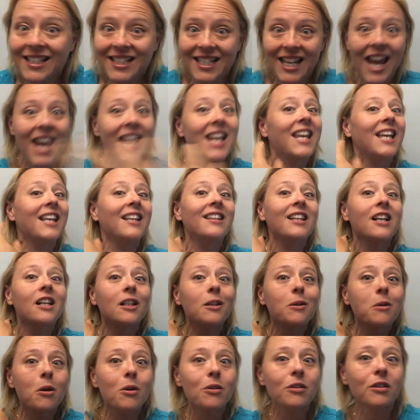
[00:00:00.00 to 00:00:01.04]
take in the
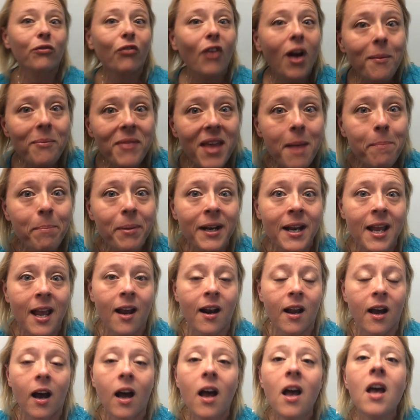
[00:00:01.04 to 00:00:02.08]
glucose from that
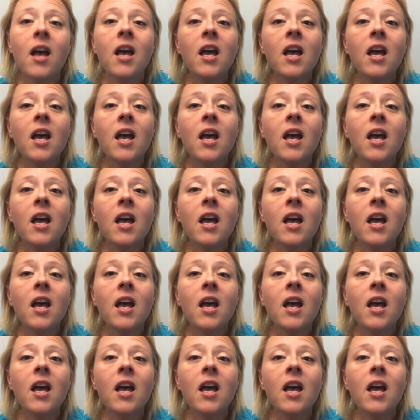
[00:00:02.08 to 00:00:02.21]
banana.